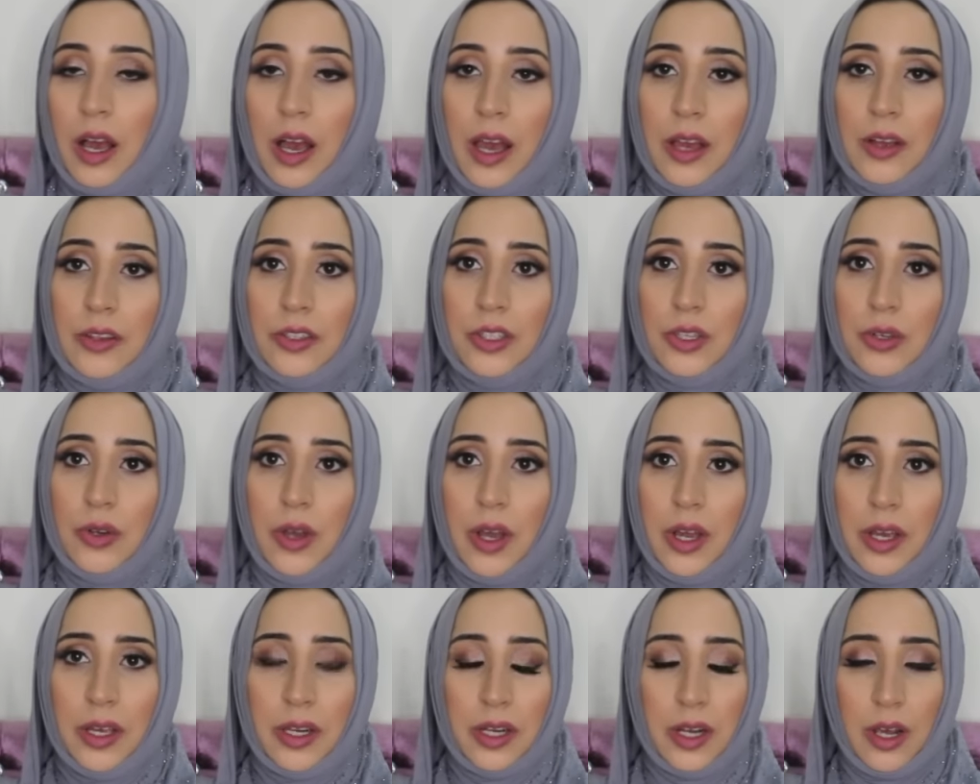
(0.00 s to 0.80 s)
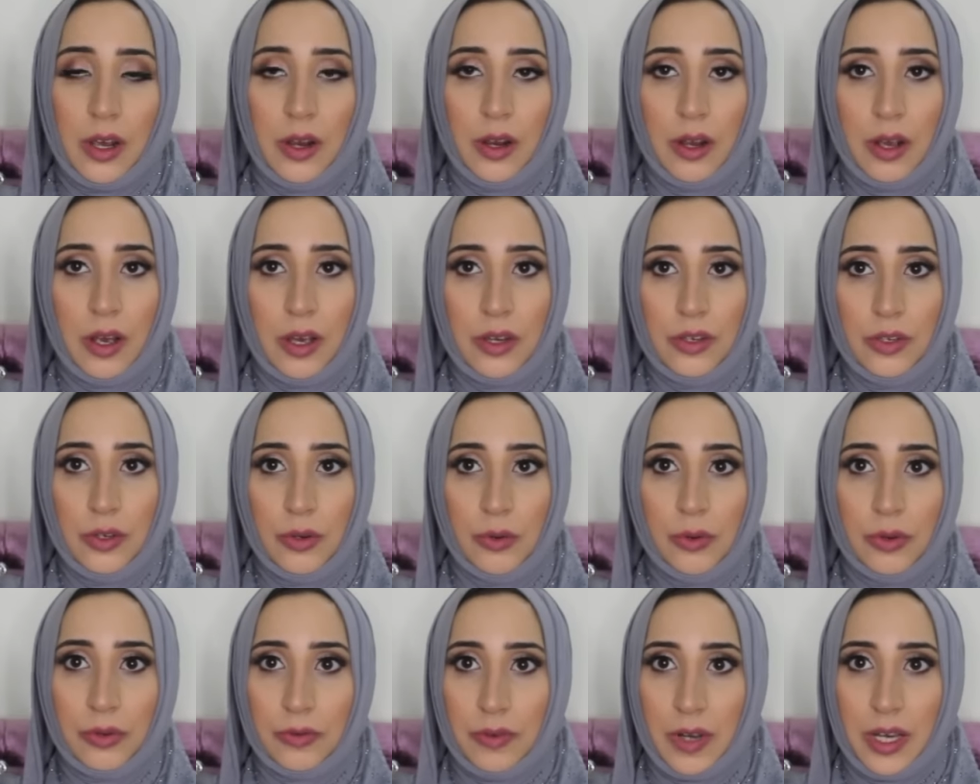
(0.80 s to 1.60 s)
I also got a
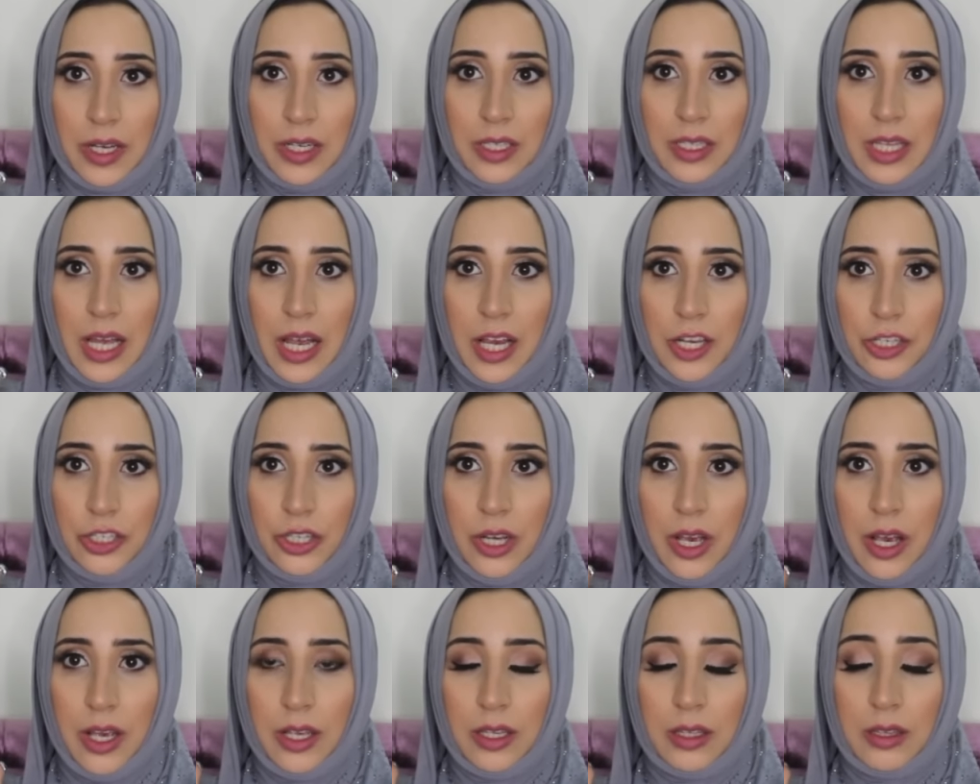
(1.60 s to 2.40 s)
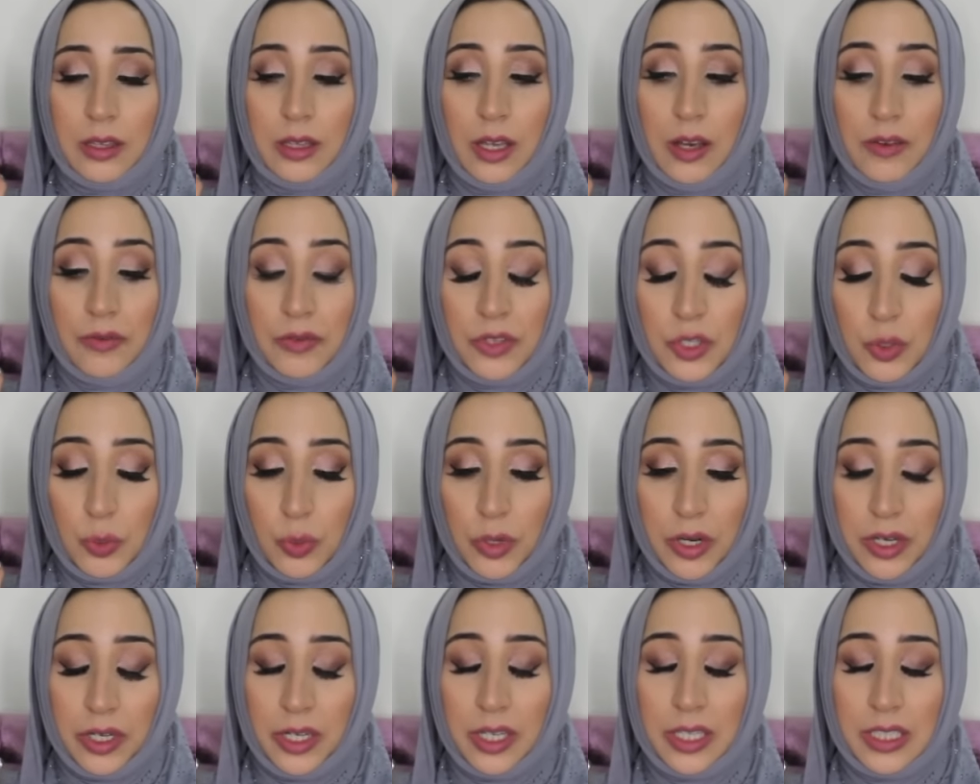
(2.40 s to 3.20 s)
new RevitaLash. I love this
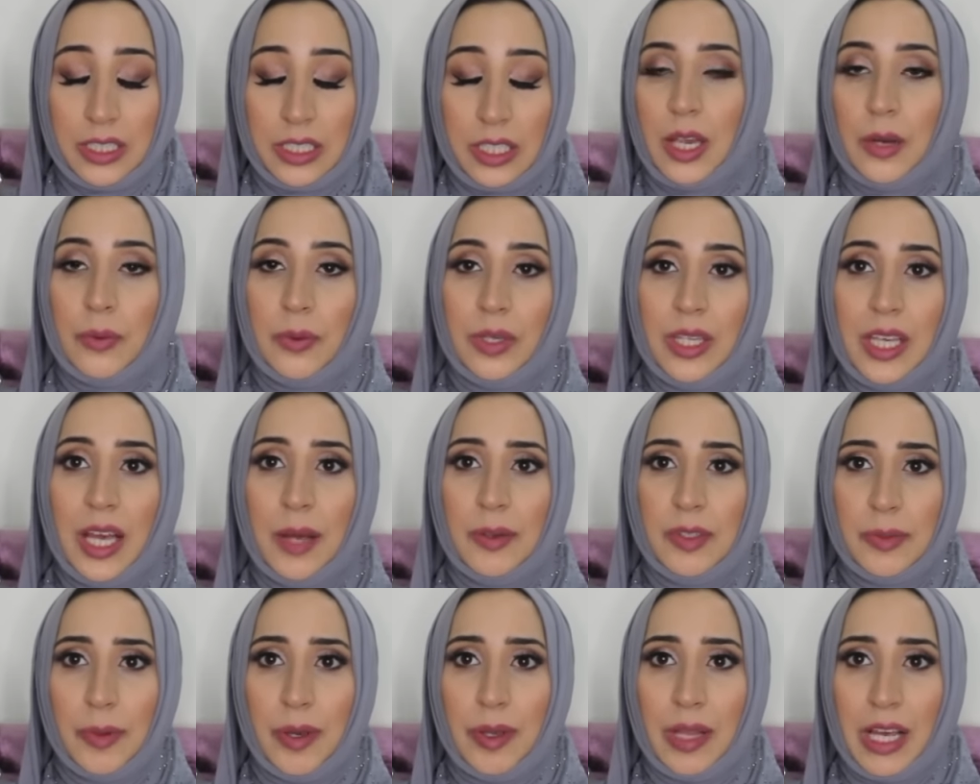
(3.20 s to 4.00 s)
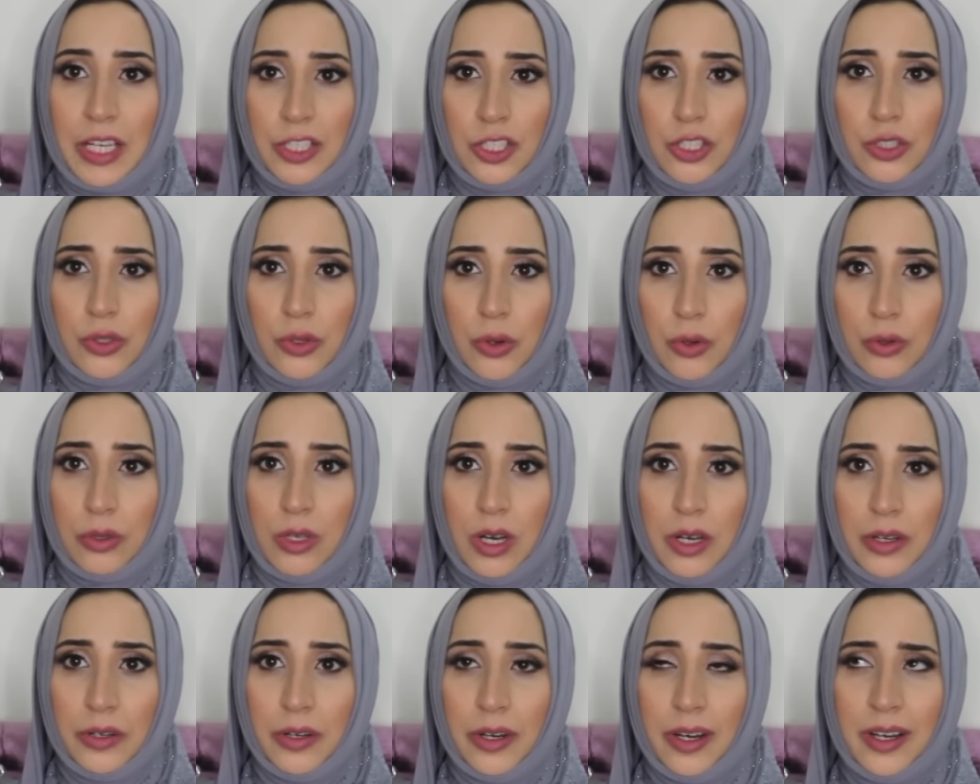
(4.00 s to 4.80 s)
product. It really helps my lashes grow
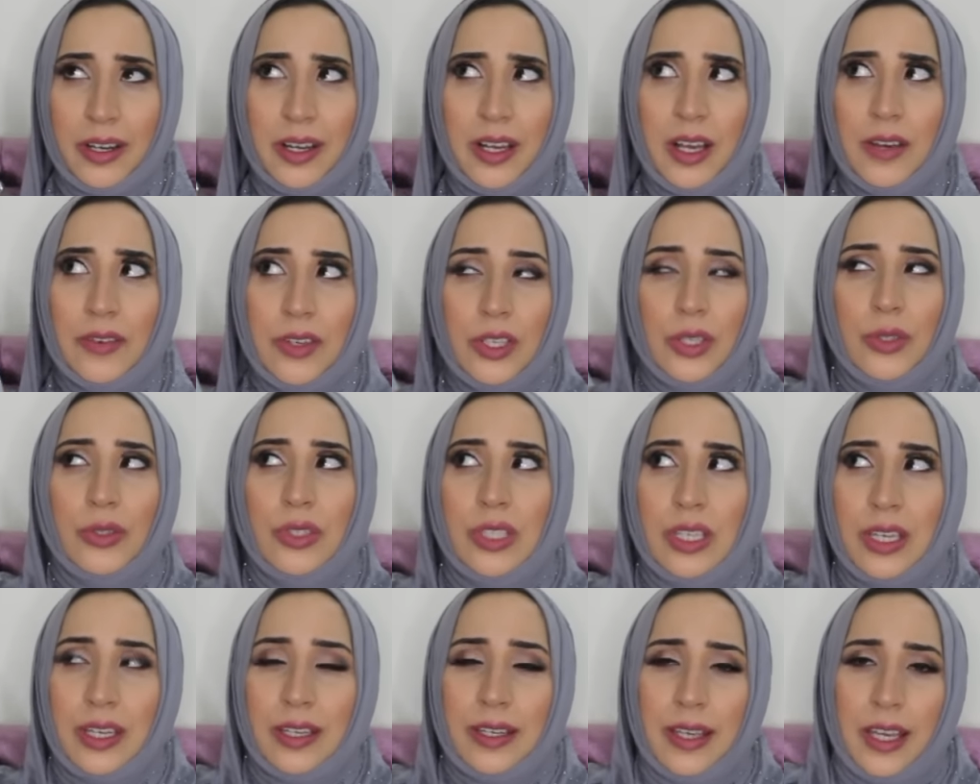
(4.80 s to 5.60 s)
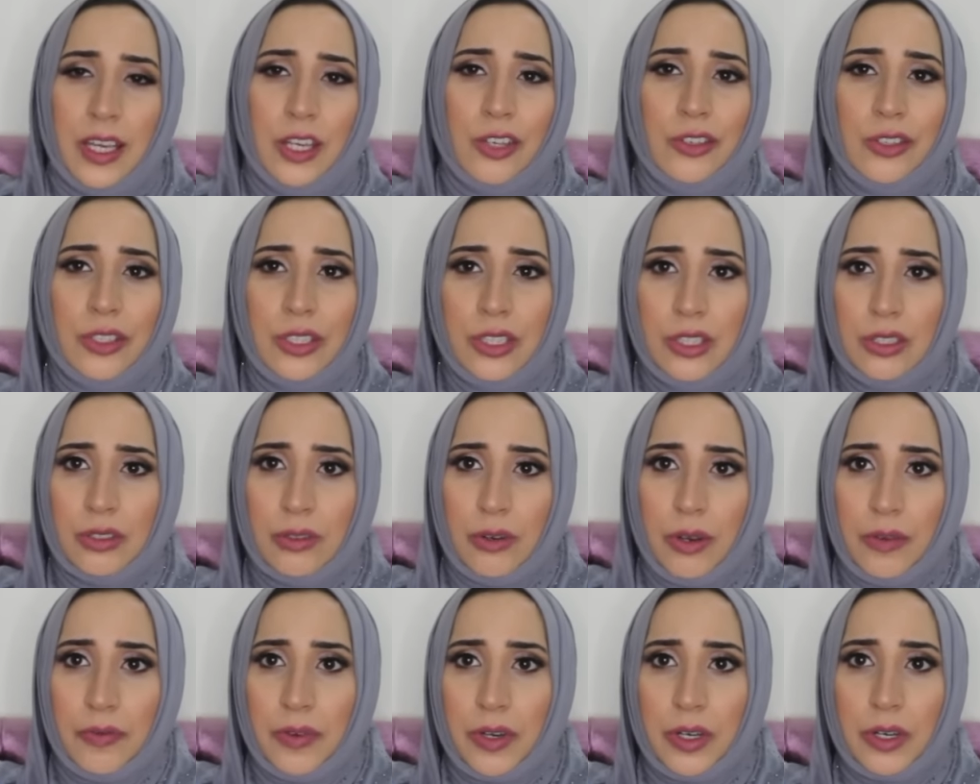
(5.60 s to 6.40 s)
longer and I haven't used it in ages
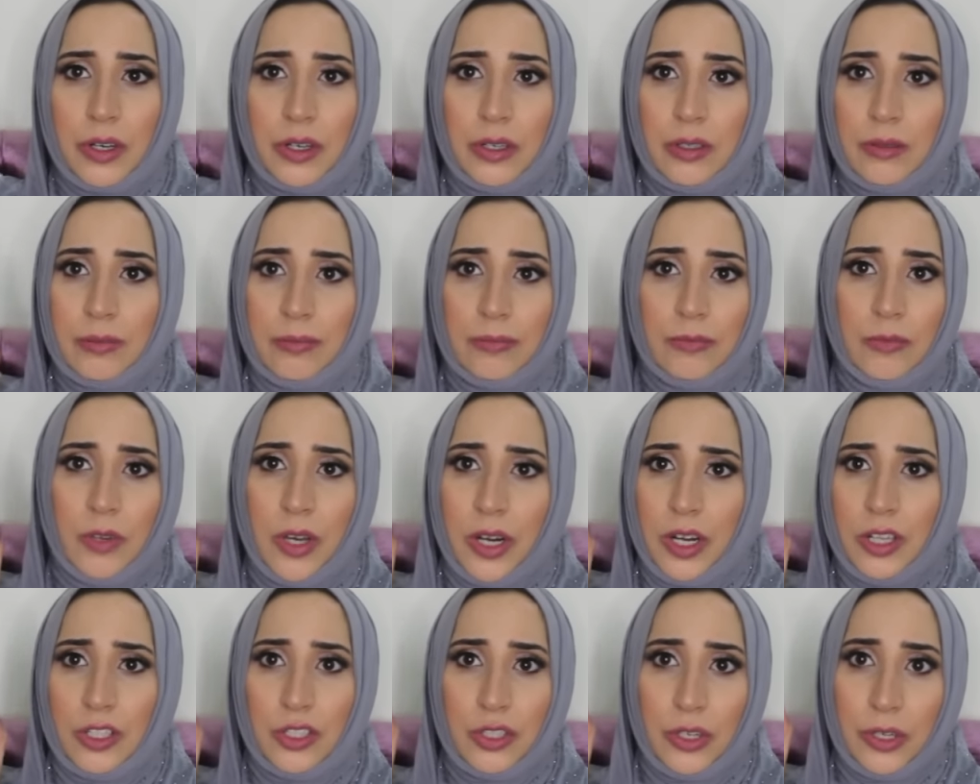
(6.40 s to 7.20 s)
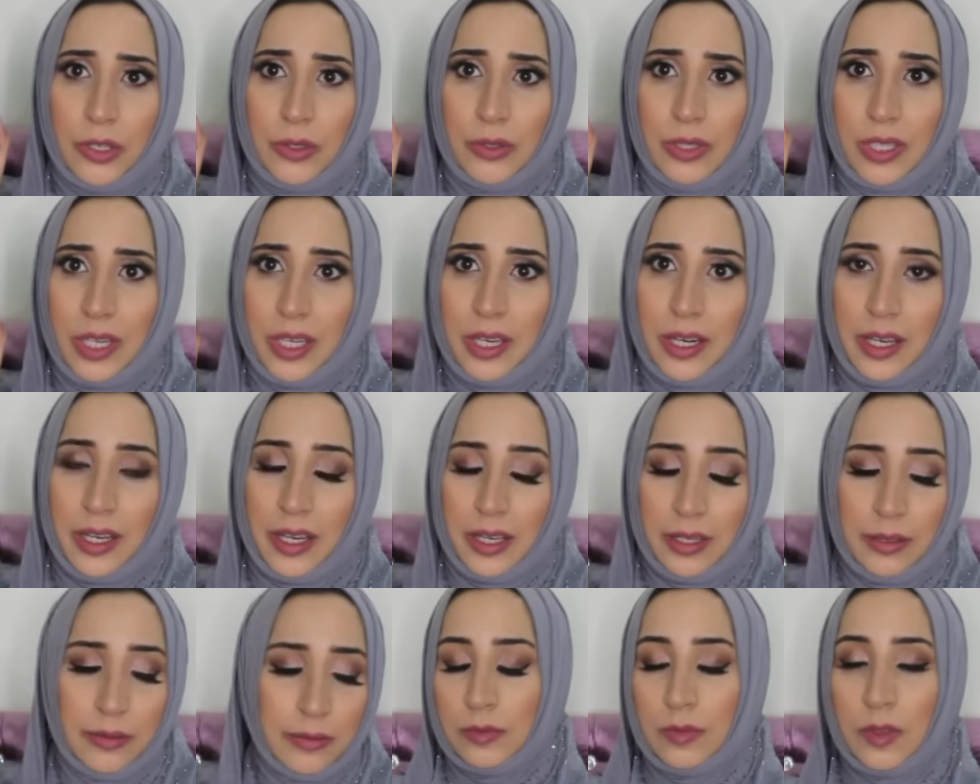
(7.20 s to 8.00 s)
so I figured why not start using it
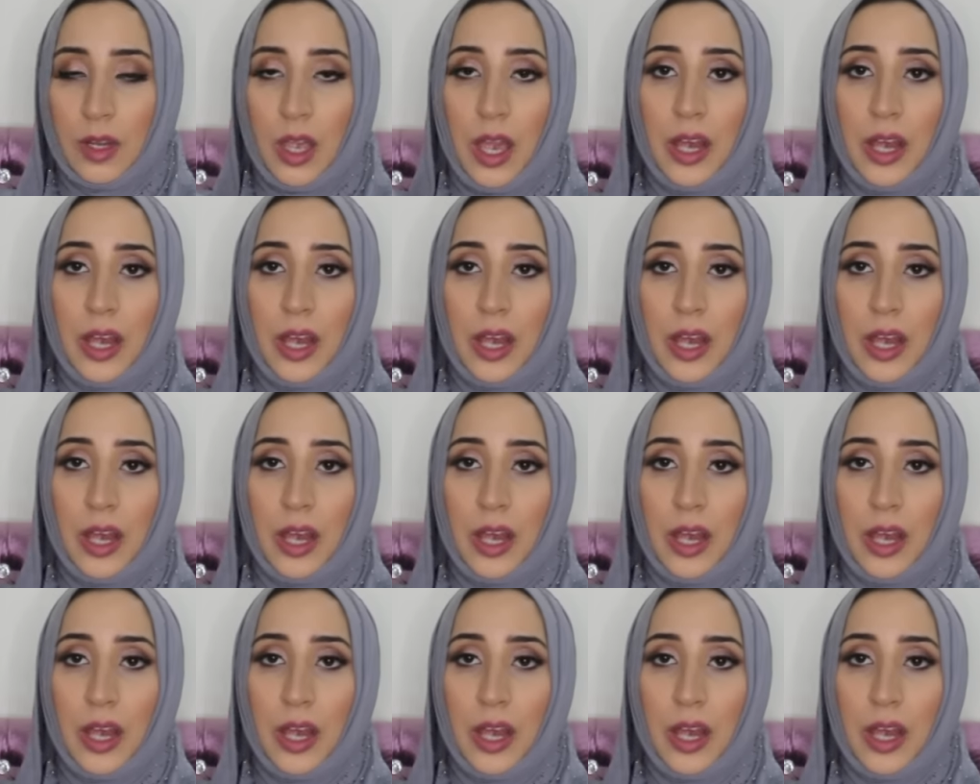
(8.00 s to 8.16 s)
again.